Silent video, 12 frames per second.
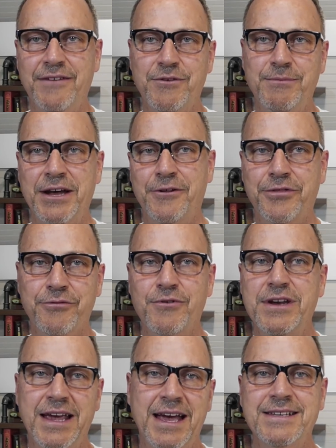of the Model
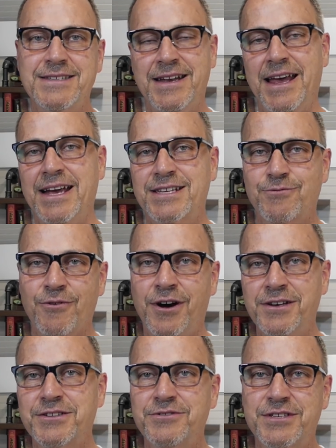three, S, and X were
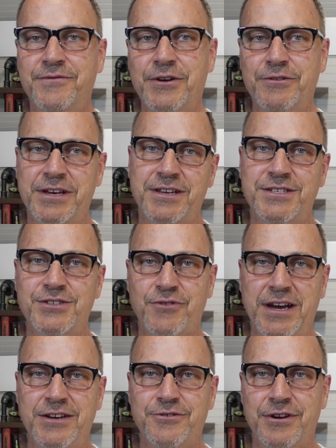also severely
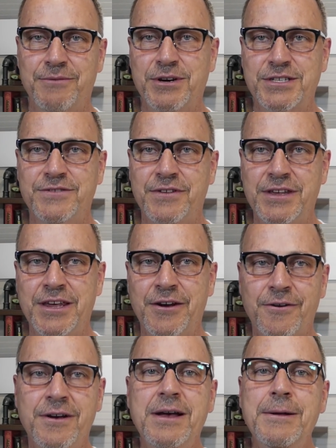constrained during much of the
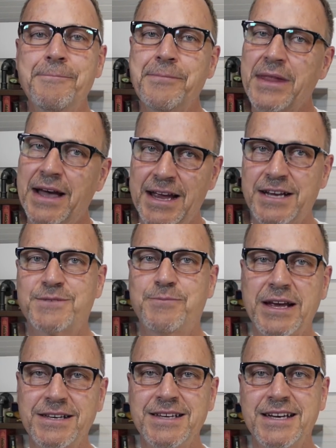year. I
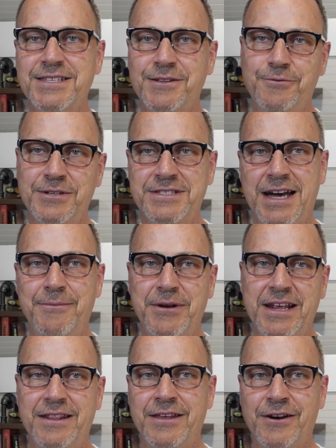expect Tesla will
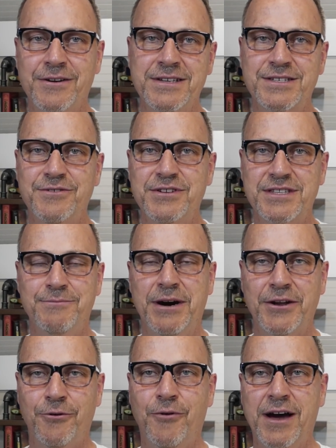dominate there as soon as the
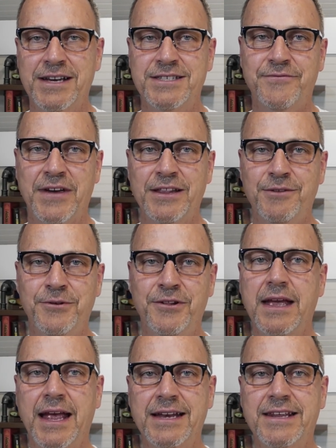Model Y is
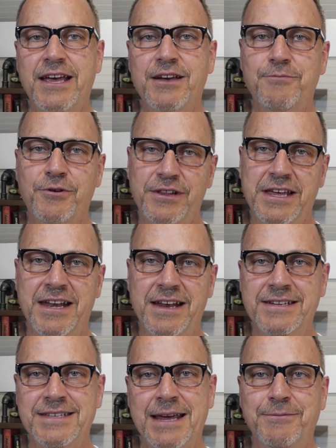available, and Giga Berlin
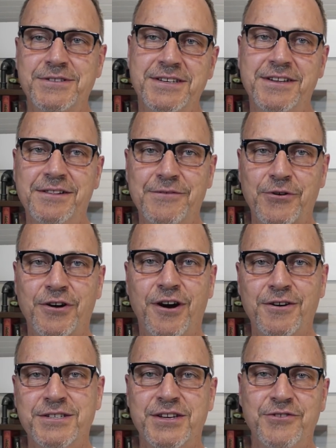is able to deliver
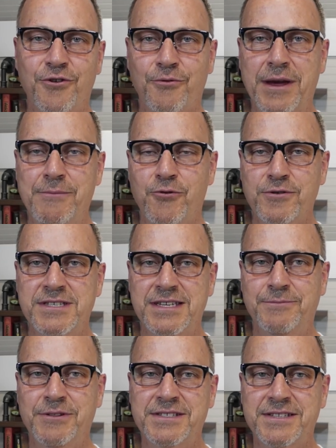cars to Norway more
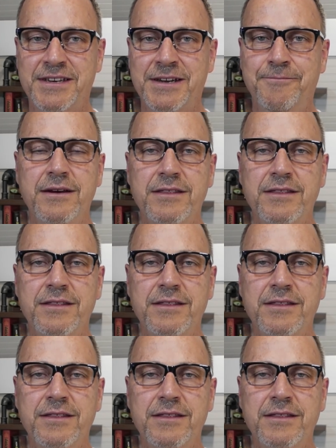seamlessly.